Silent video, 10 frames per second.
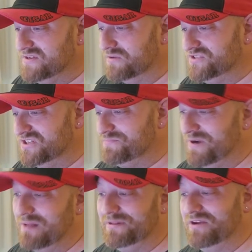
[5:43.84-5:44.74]
So she's
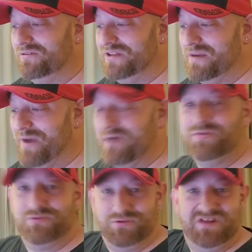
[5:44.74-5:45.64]
probably only
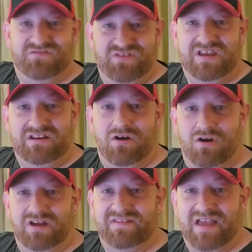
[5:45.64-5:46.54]
about three feet
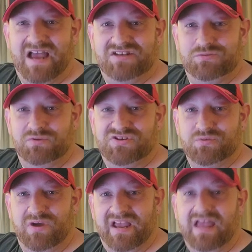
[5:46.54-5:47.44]
on the actual
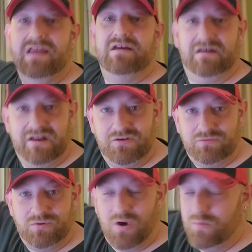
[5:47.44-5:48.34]
swing, and then
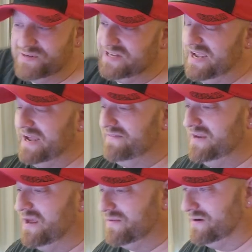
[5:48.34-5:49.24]
the ropes add
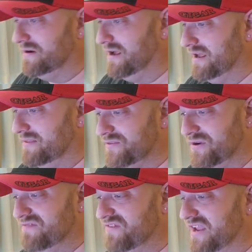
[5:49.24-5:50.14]
the other uh,
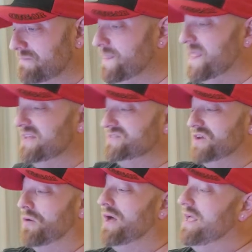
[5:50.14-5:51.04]
three feet.
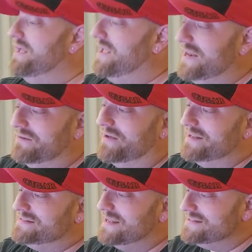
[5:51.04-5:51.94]
So,
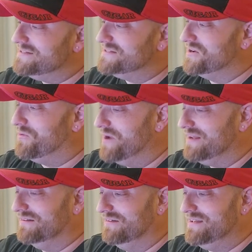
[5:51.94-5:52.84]
anyways, that's just a
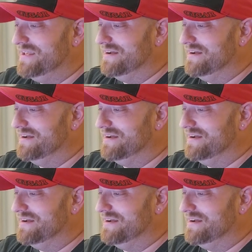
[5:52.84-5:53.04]
quick look